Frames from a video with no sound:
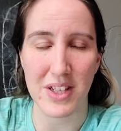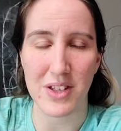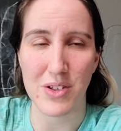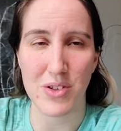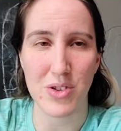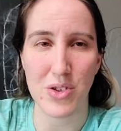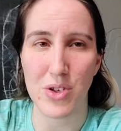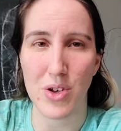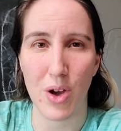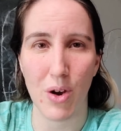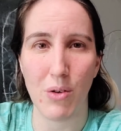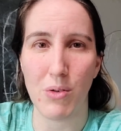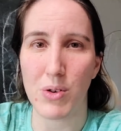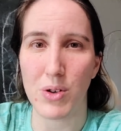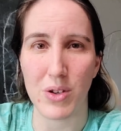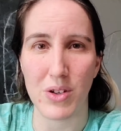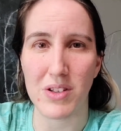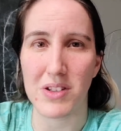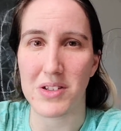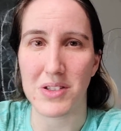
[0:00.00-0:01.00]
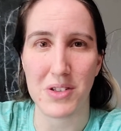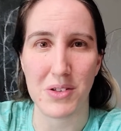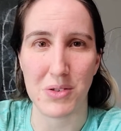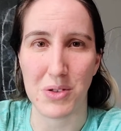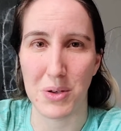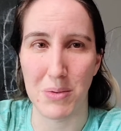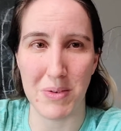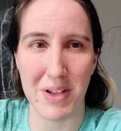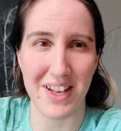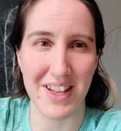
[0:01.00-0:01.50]
Like, there's no good
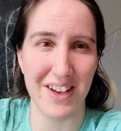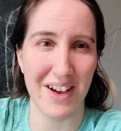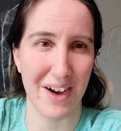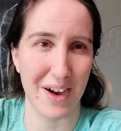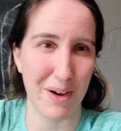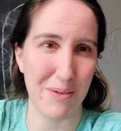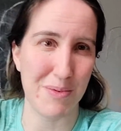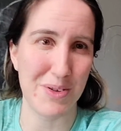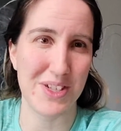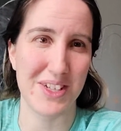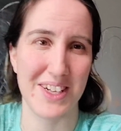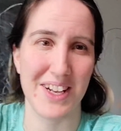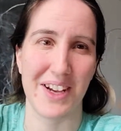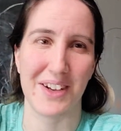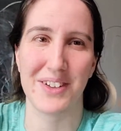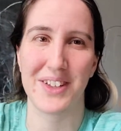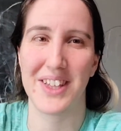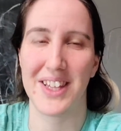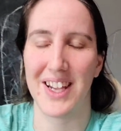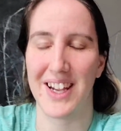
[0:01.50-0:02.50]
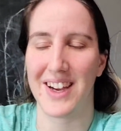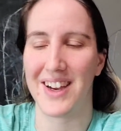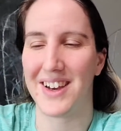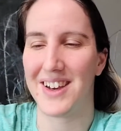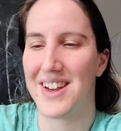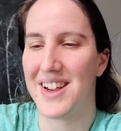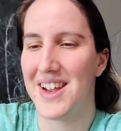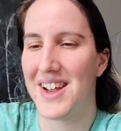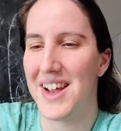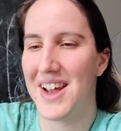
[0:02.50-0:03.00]
social media option out there
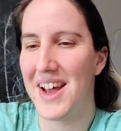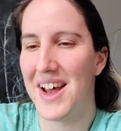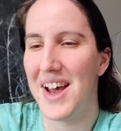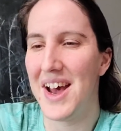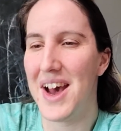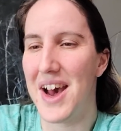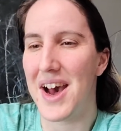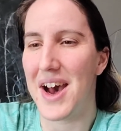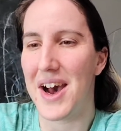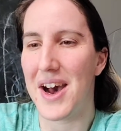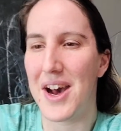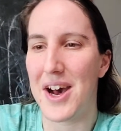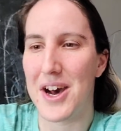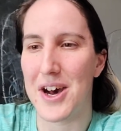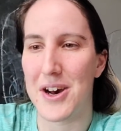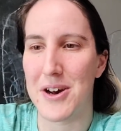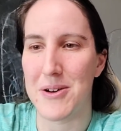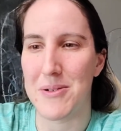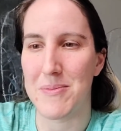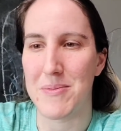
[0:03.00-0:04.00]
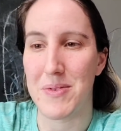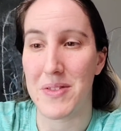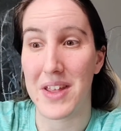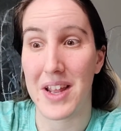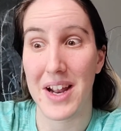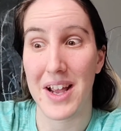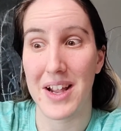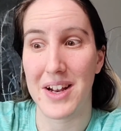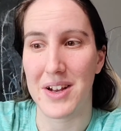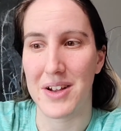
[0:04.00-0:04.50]

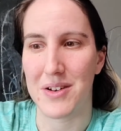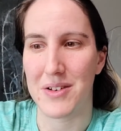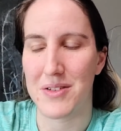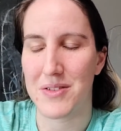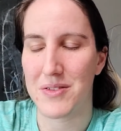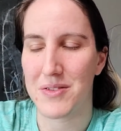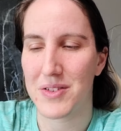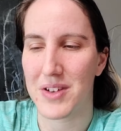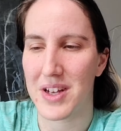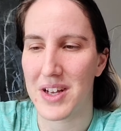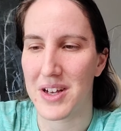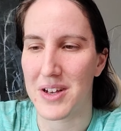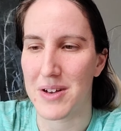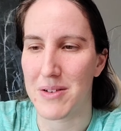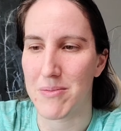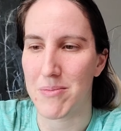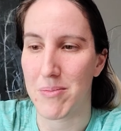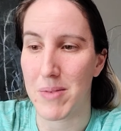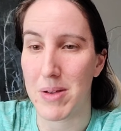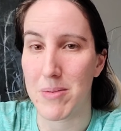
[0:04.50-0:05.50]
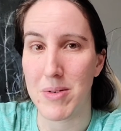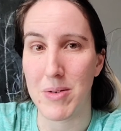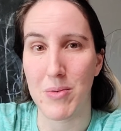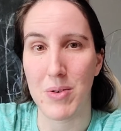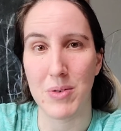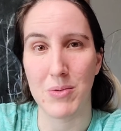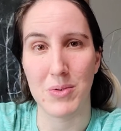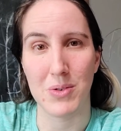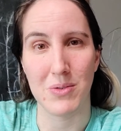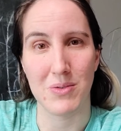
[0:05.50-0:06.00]
that I know of. Maybe
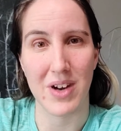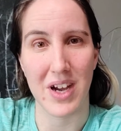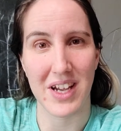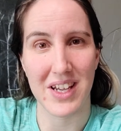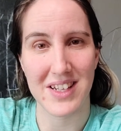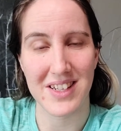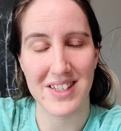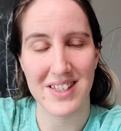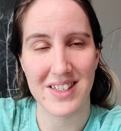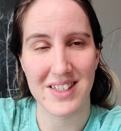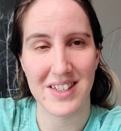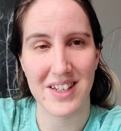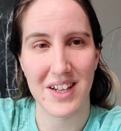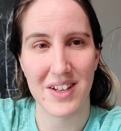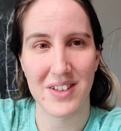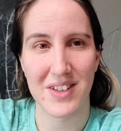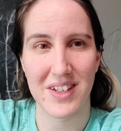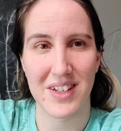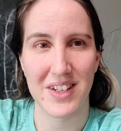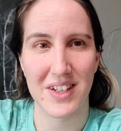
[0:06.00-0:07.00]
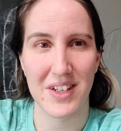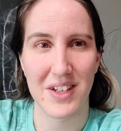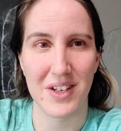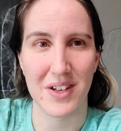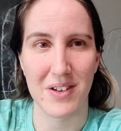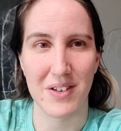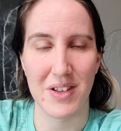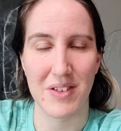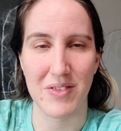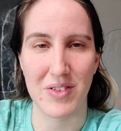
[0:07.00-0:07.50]
one will rise now that, you
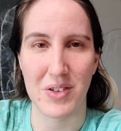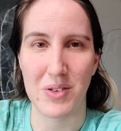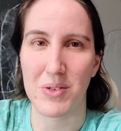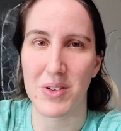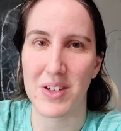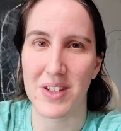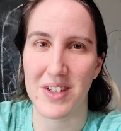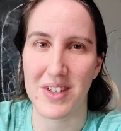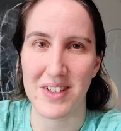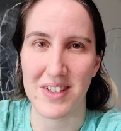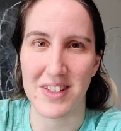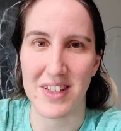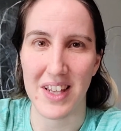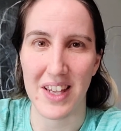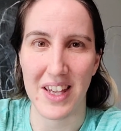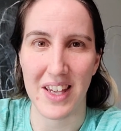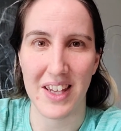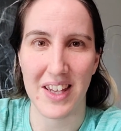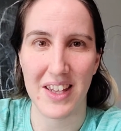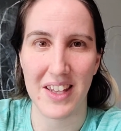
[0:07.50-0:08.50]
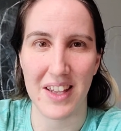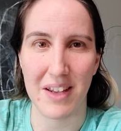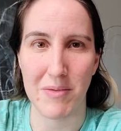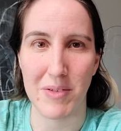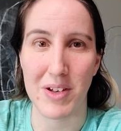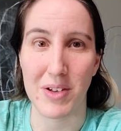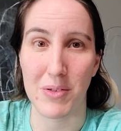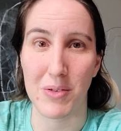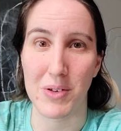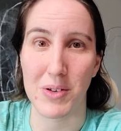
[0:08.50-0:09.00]
know, even Twitter is like, I
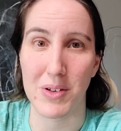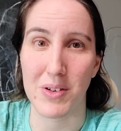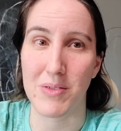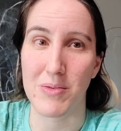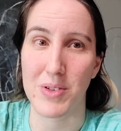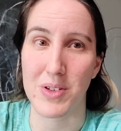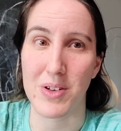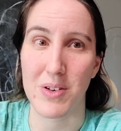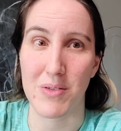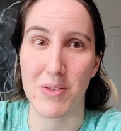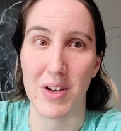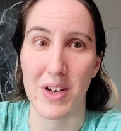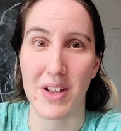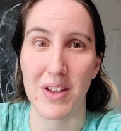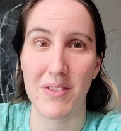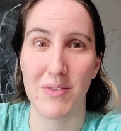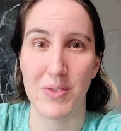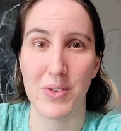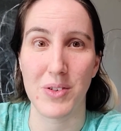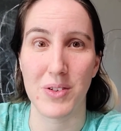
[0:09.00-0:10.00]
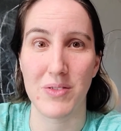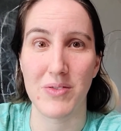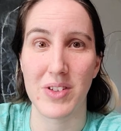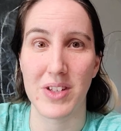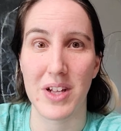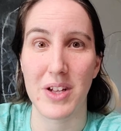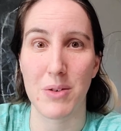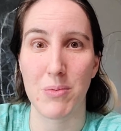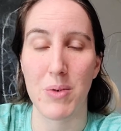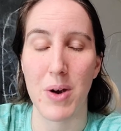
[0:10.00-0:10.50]
mean, Twitter was already full of a
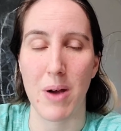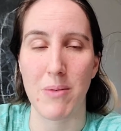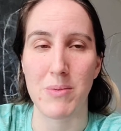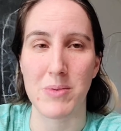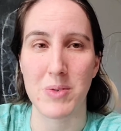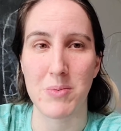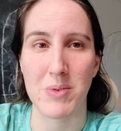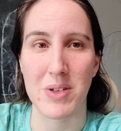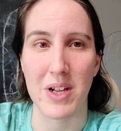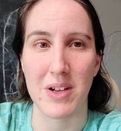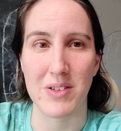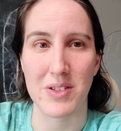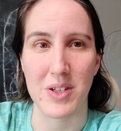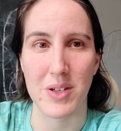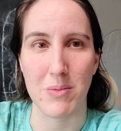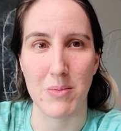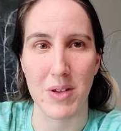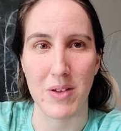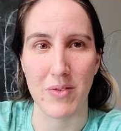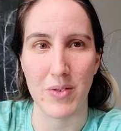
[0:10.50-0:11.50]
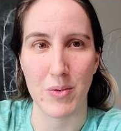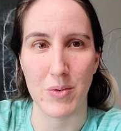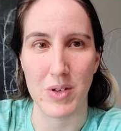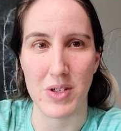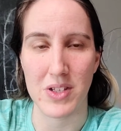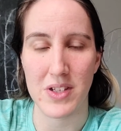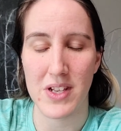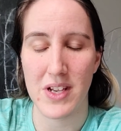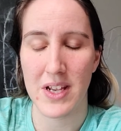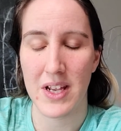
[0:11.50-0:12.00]
lot of problems, but now it's going to be even
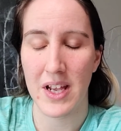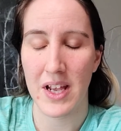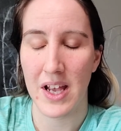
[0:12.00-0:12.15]
worse.